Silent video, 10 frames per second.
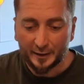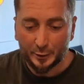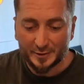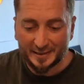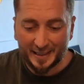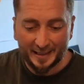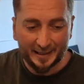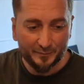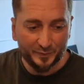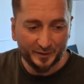It was
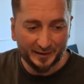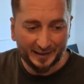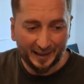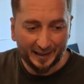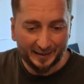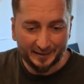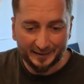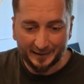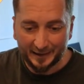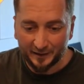getting a bit late in
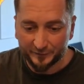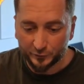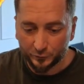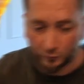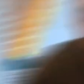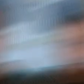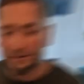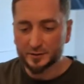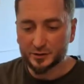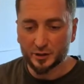the afternoon.
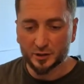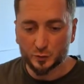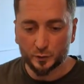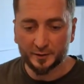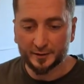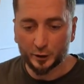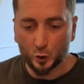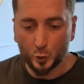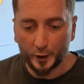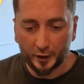I just wanted a
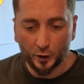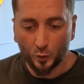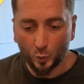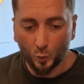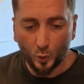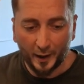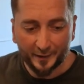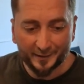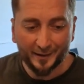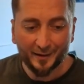quick
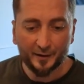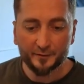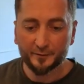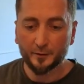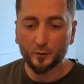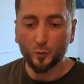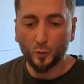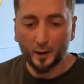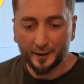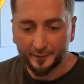
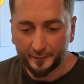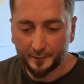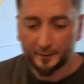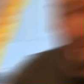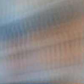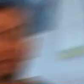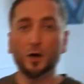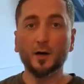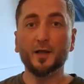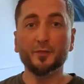1-to-1.
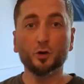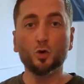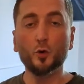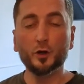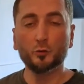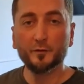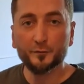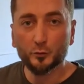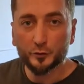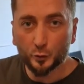All right, the quick
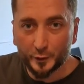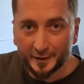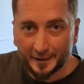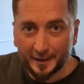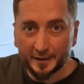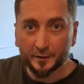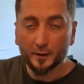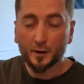review that we need.